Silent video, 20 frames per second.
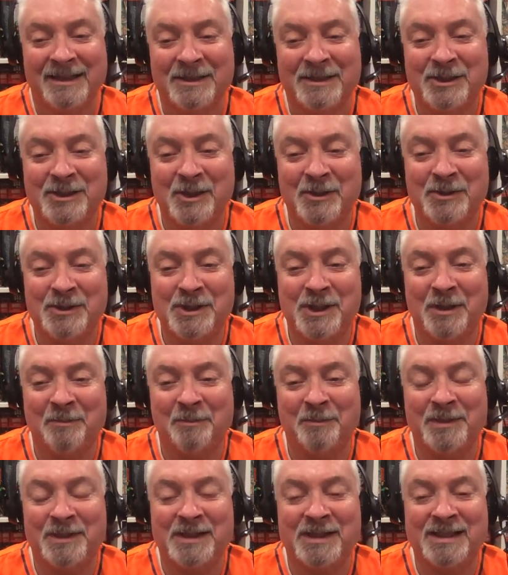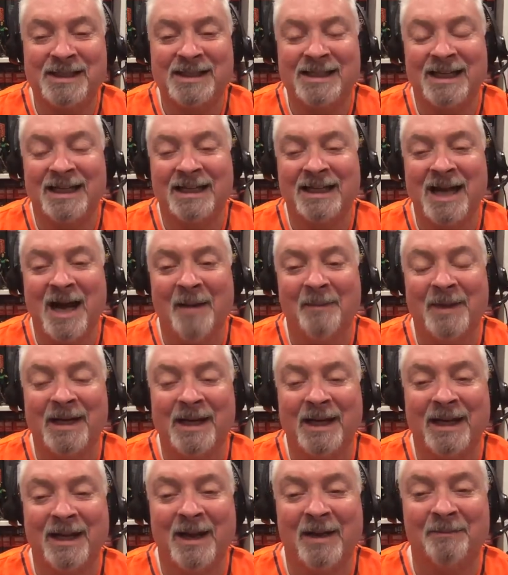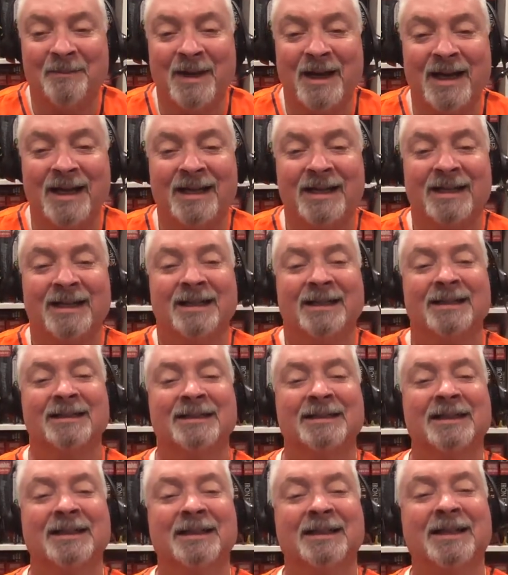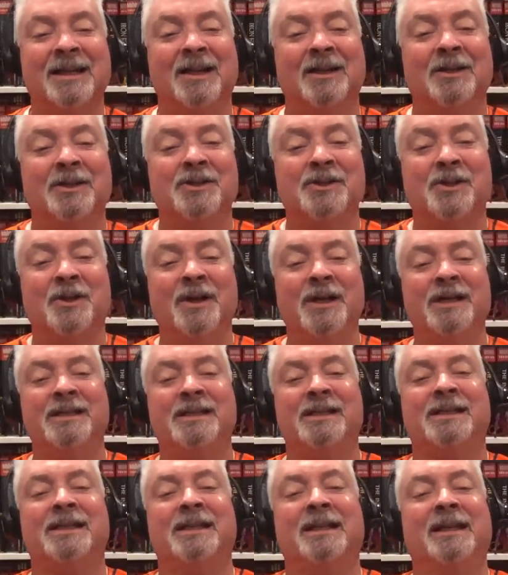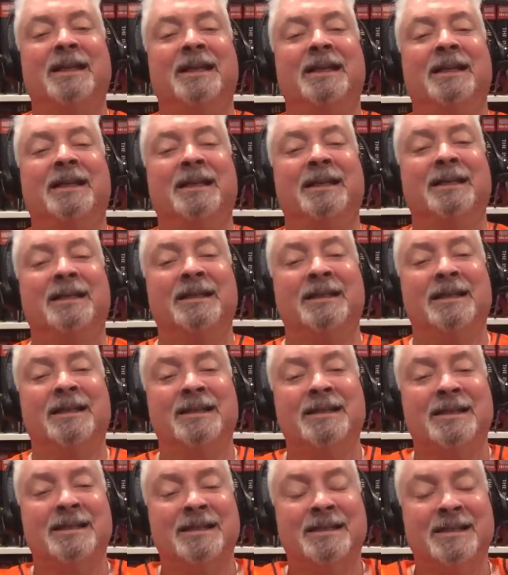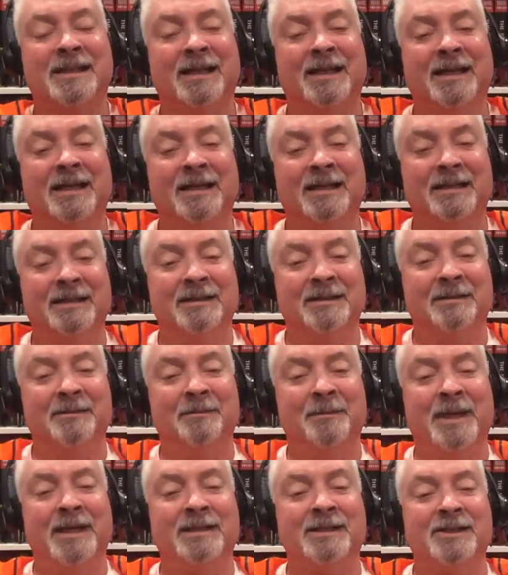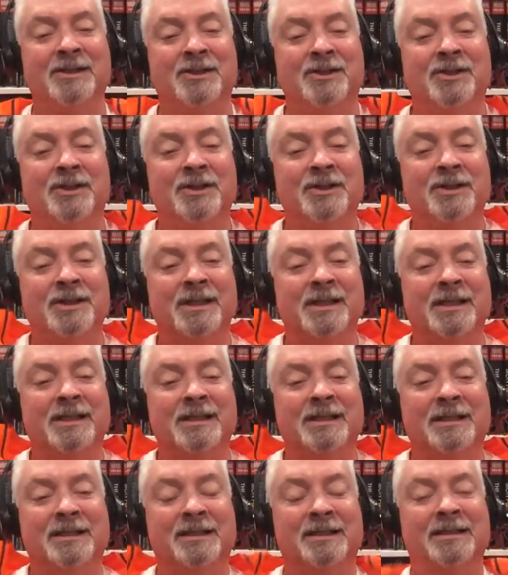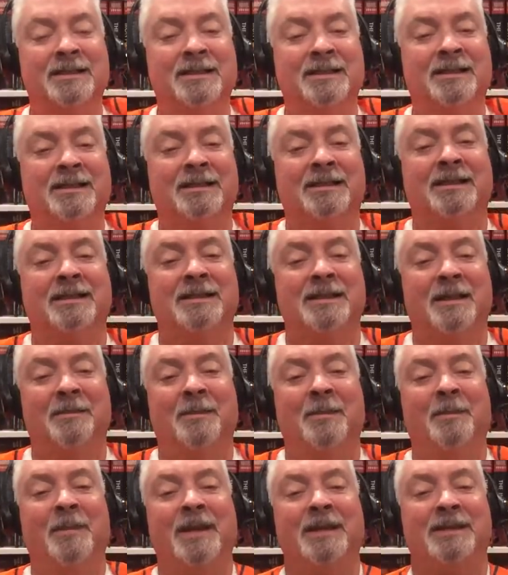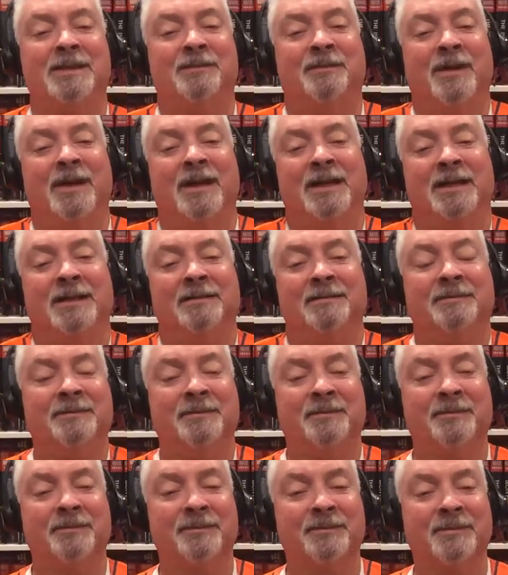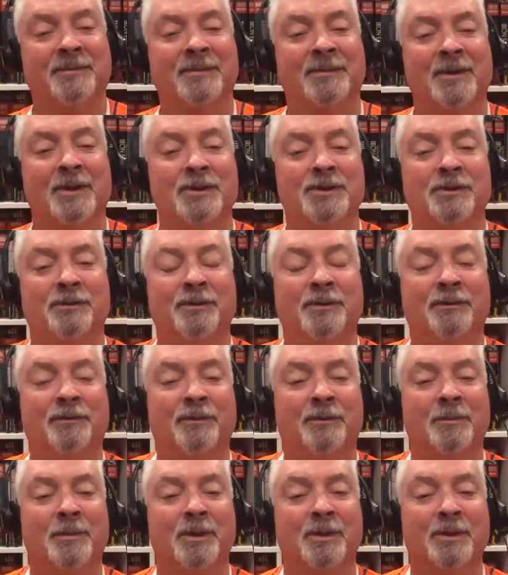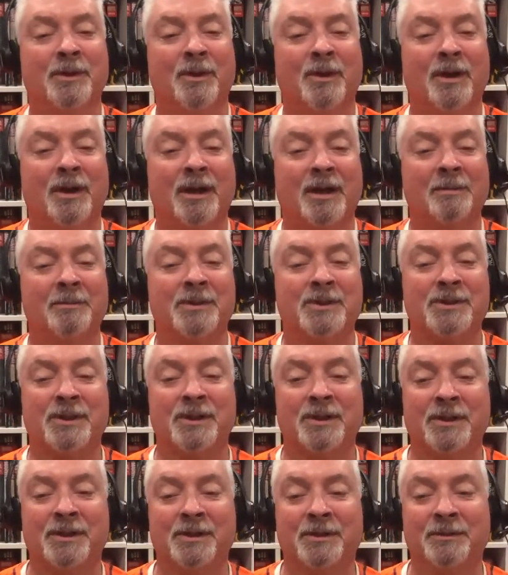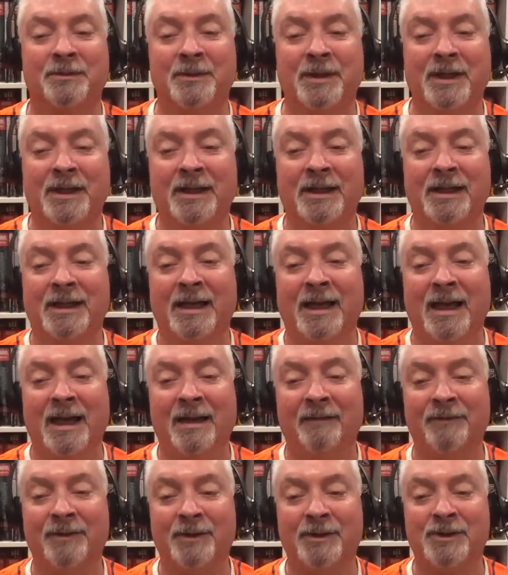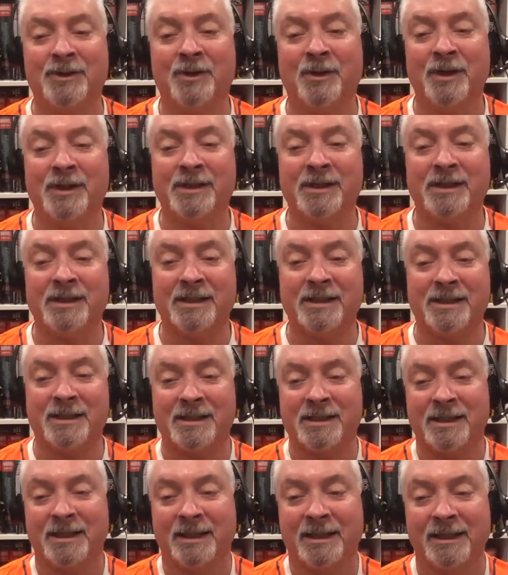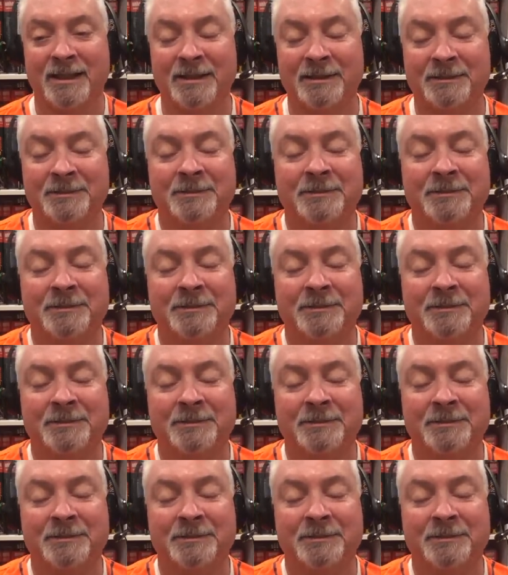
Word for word: Joe Chip is uh, commenting on my uh, color choice. This is uh, Mets jersey because I'm a Mets fan. Those of you from New York, I'm sure you have your choices. Uh,